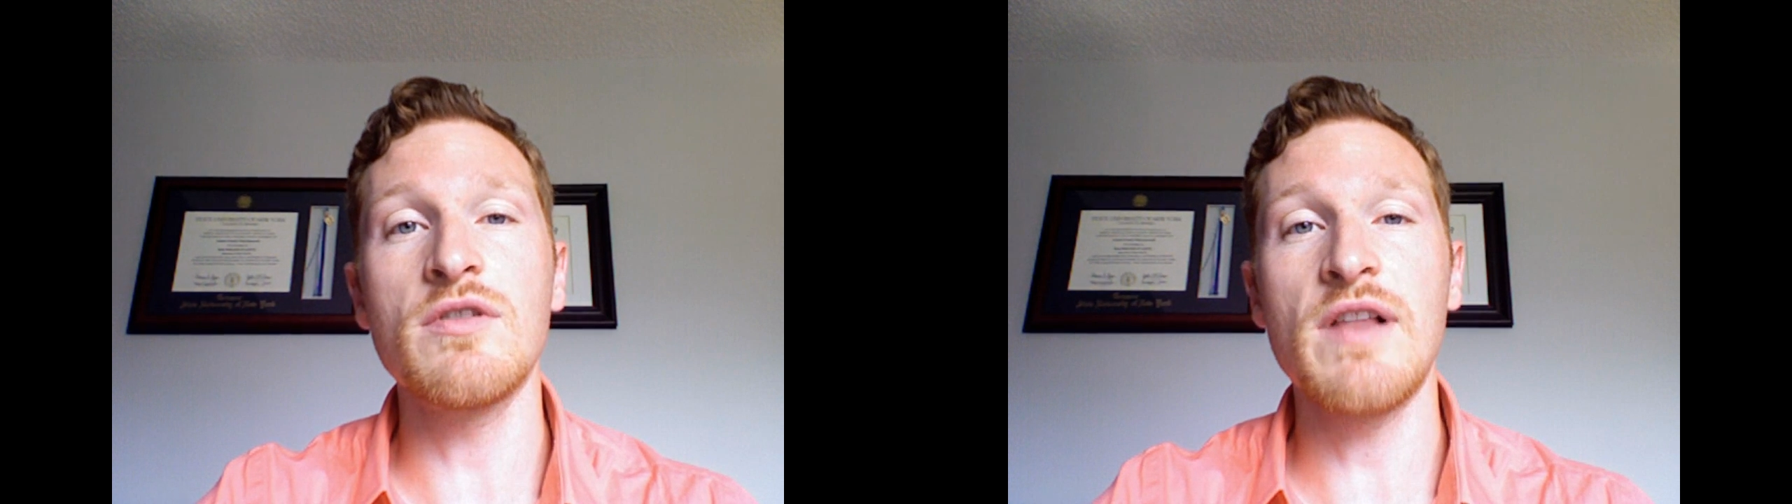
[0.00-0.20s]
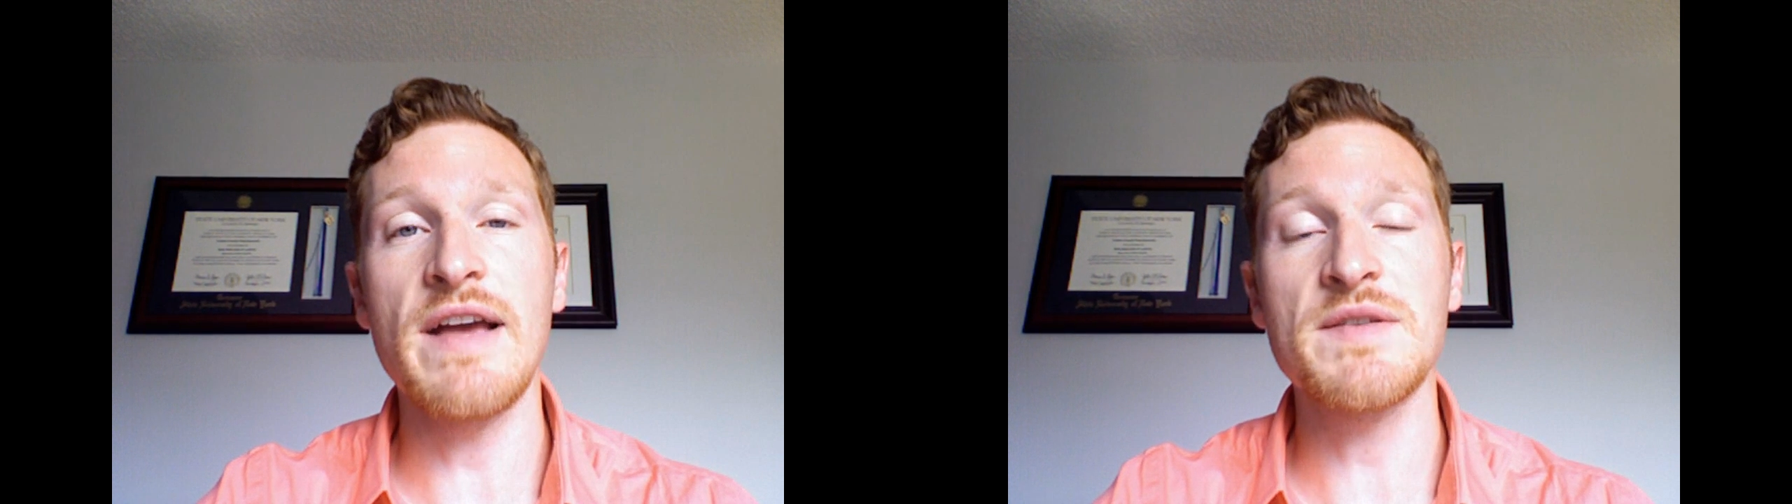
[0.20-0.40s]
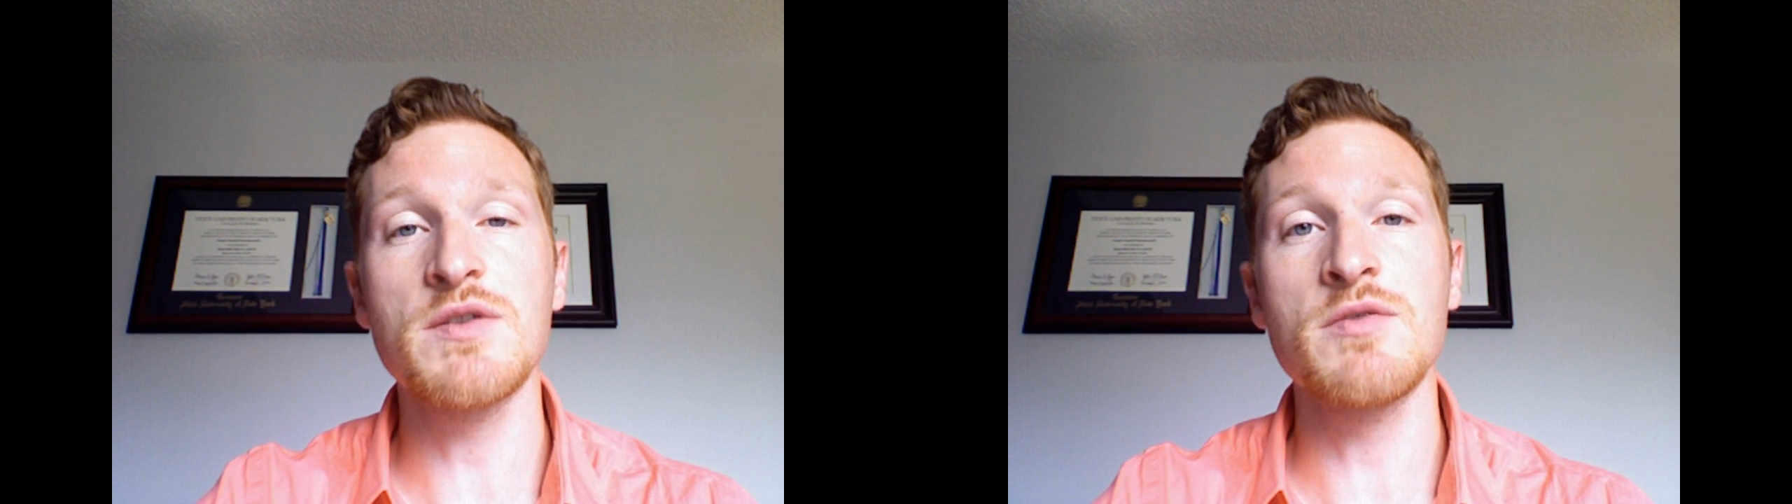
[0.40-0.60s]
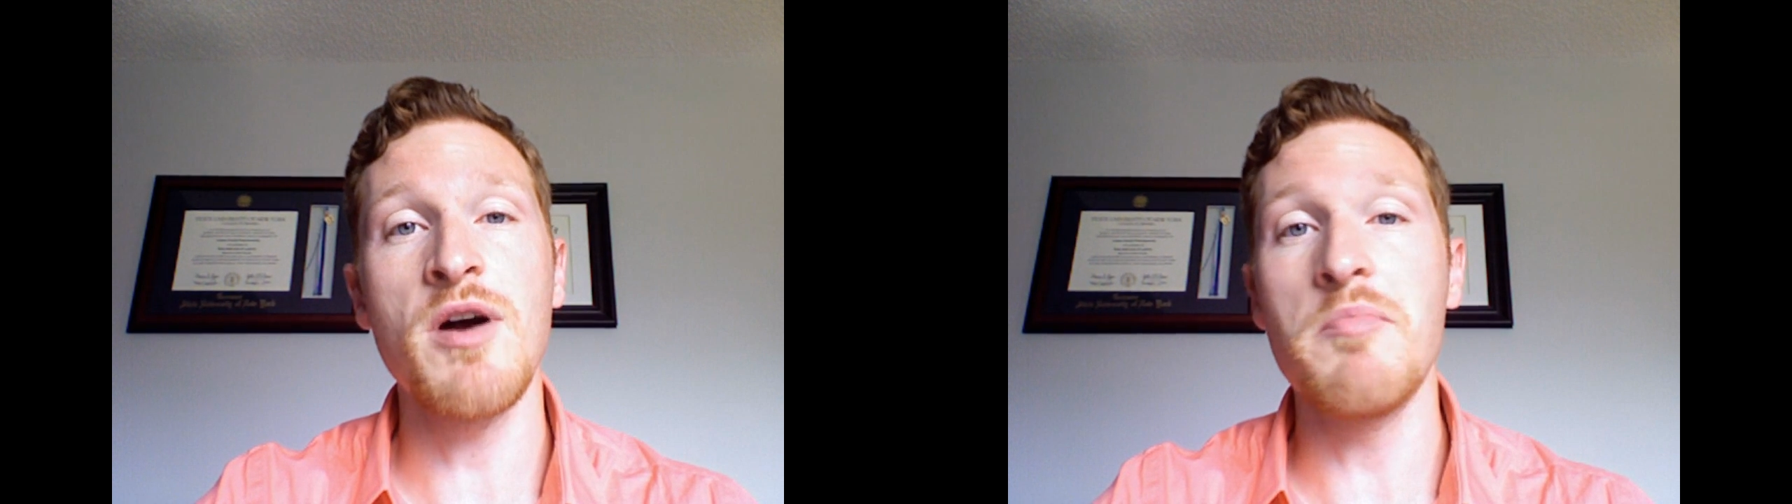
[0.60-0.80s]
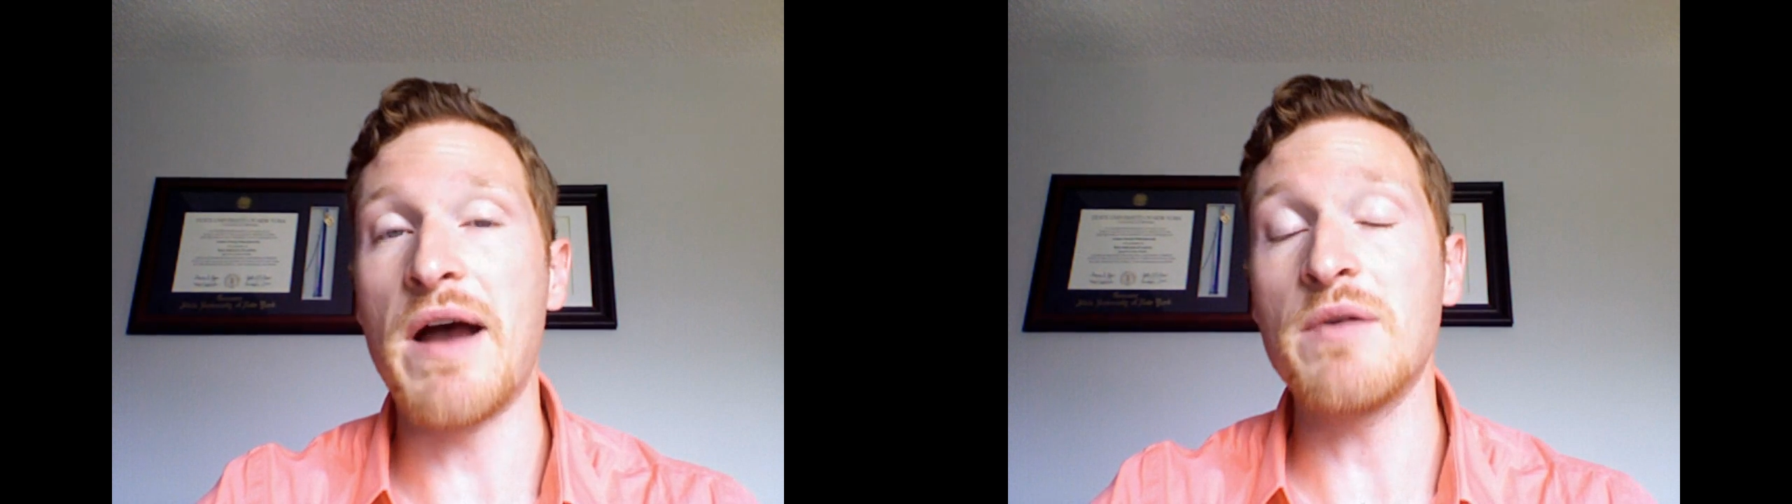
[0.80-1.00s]
Classroom
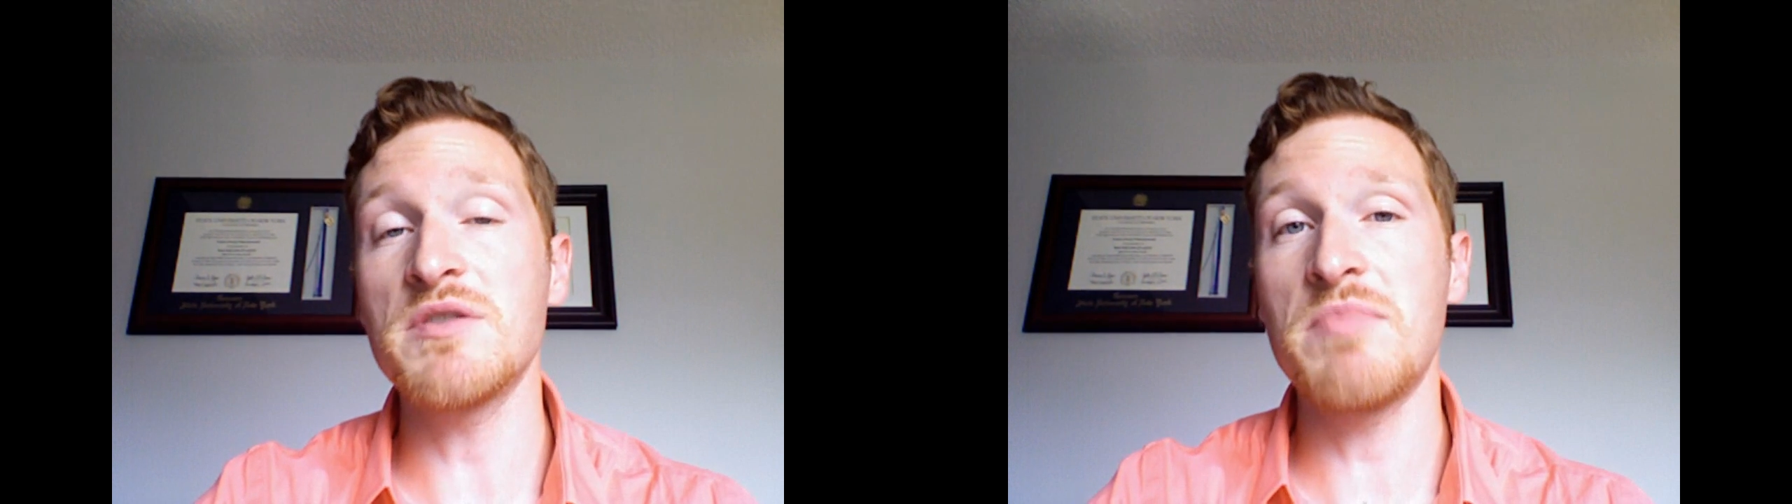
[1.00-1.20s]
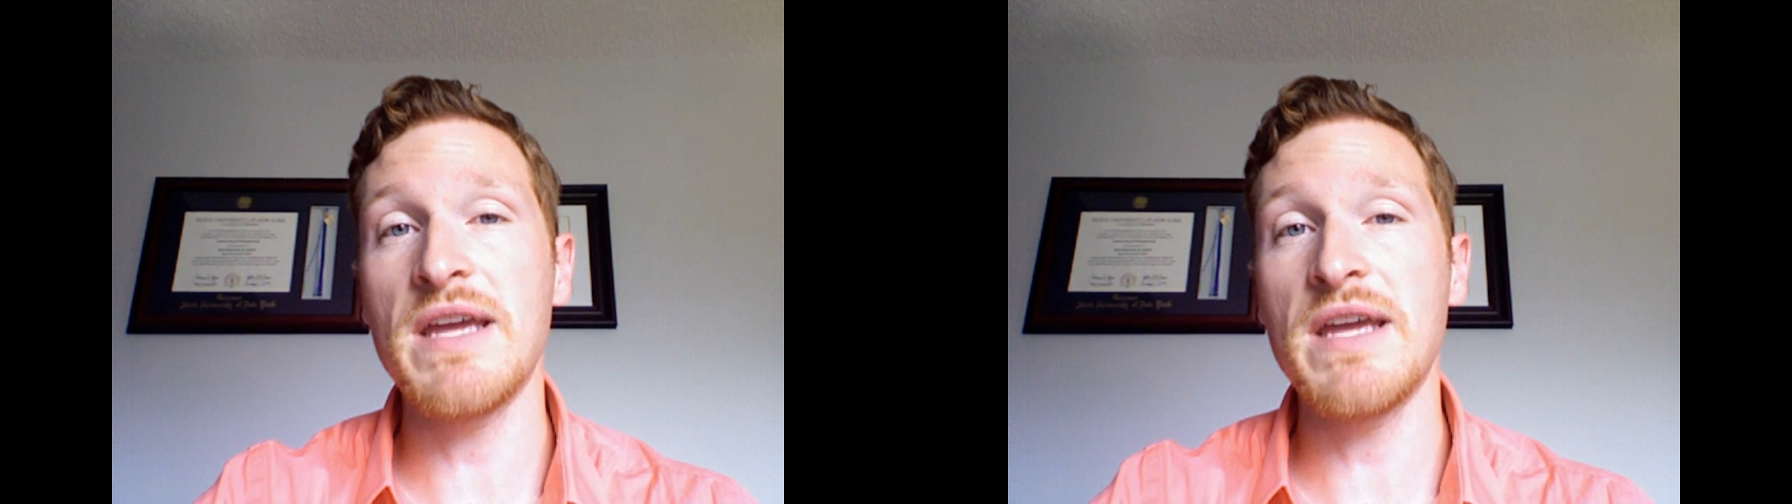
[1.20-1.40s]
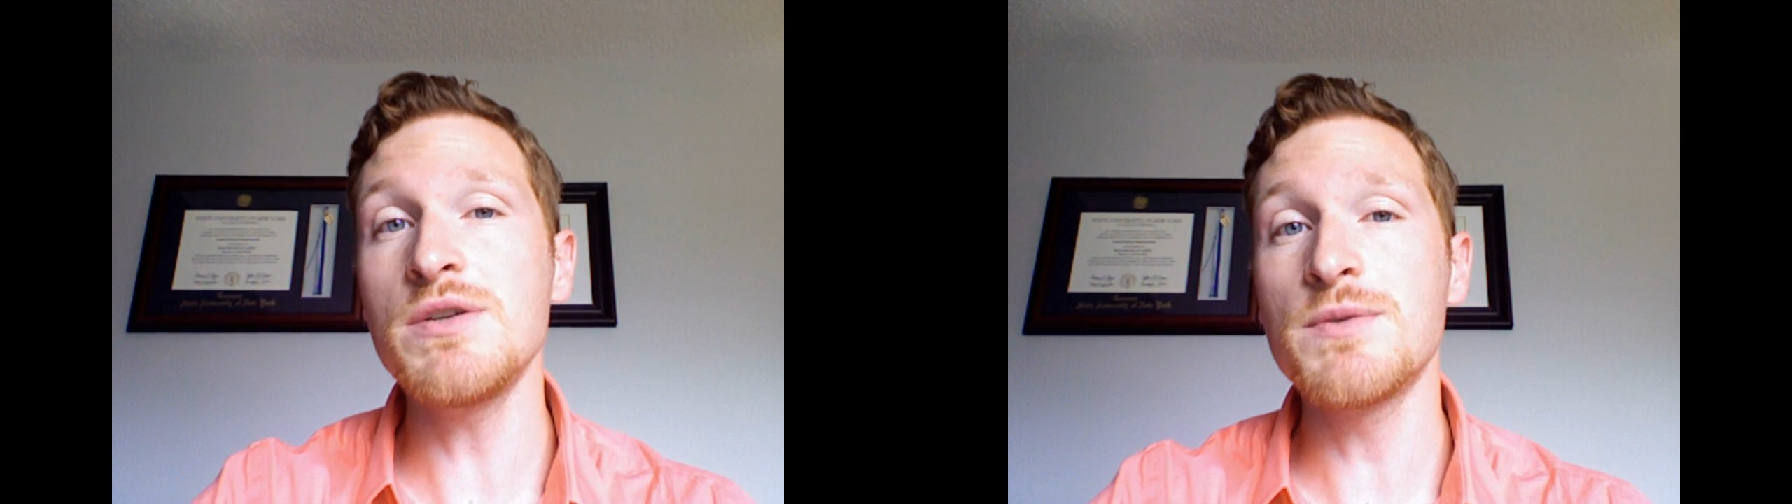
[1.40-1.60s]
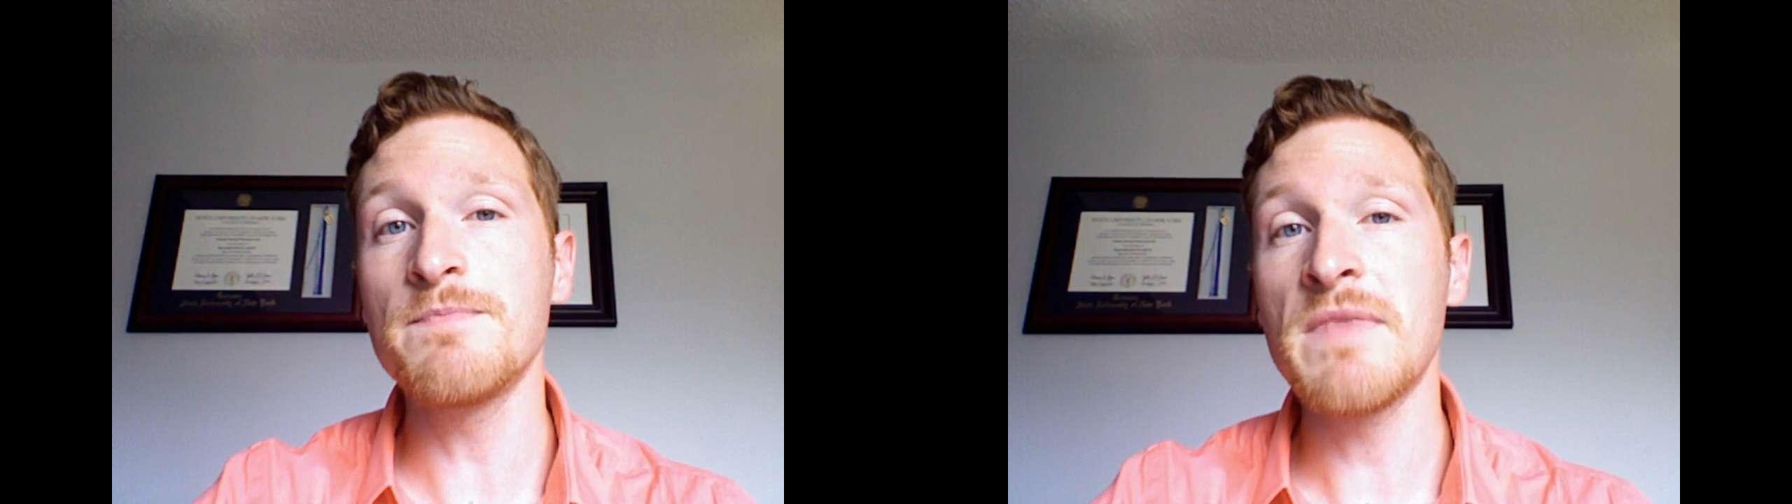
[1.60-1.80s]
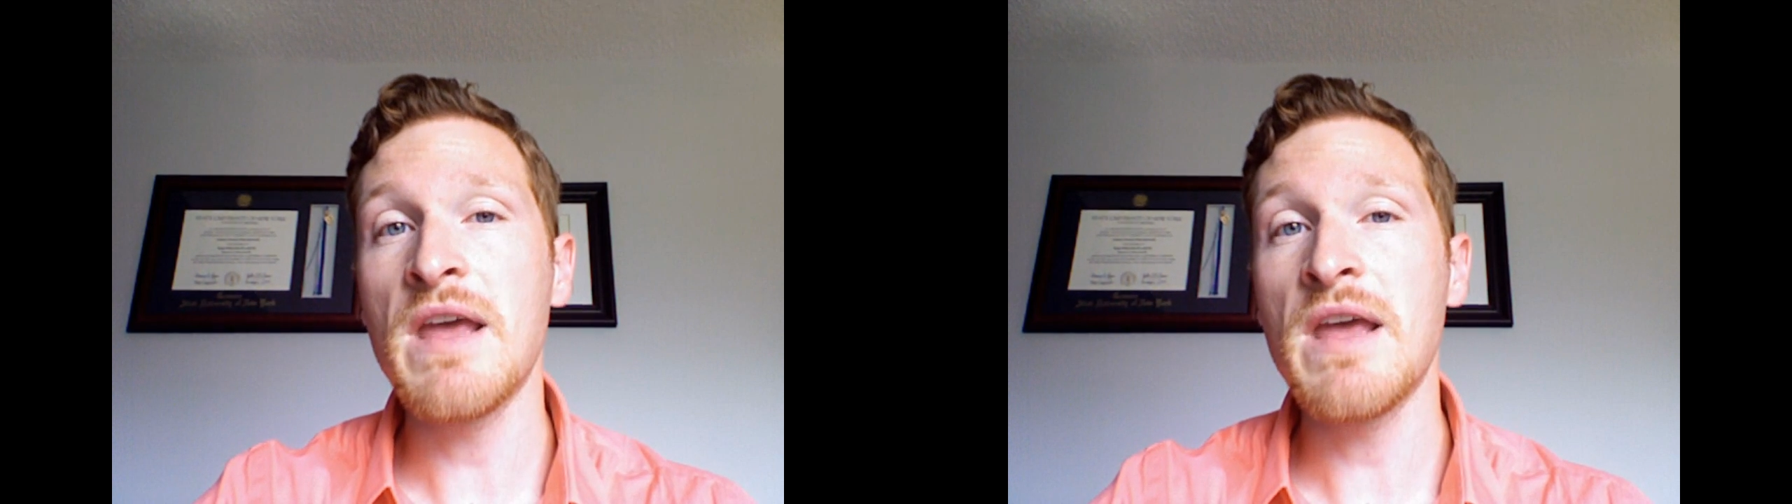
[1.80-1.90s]
About page.